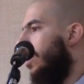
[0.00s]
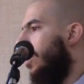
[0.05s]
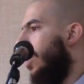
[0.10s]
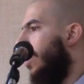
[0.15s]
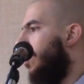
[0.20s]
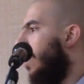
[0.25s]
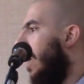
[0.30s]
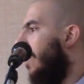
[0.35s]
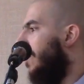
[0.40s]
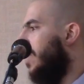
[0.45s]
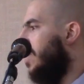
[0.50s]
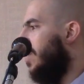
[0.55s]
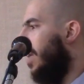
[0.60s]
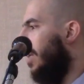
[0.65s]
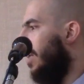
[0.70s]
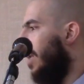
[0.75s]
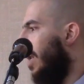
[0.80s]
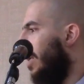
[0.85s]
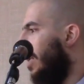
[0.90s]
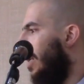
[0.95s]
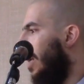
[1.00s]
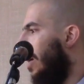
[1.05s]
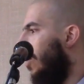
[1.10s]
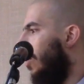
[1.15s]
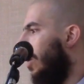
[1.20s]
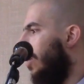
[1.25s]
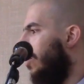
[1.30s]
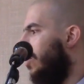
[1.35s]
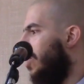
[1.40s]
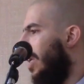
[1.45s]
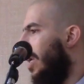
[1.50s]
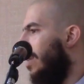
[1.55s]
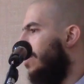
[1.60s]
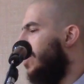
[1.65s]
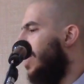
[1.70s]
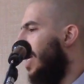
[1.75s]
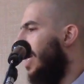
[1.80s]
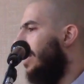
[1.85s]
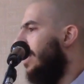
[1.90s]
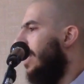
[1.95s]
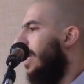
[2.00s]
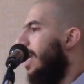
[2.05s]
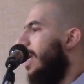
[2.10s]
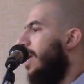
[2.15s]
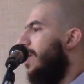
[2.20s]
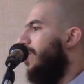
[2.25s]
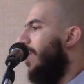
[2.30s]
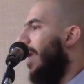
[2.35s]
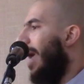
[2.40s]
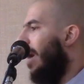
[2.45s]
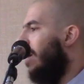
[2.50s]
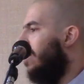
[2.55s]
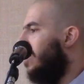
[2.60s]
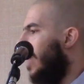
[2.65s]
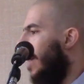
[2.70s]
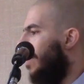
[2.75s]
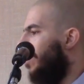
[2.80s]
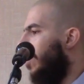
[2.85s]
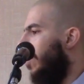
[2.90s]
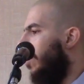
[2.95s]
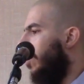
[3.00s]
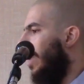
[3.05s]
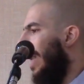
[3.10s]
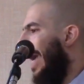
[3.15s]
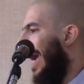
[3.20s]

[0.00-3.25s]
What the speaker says: The Prophet sallallahu alaihi wasallam said, the acceptable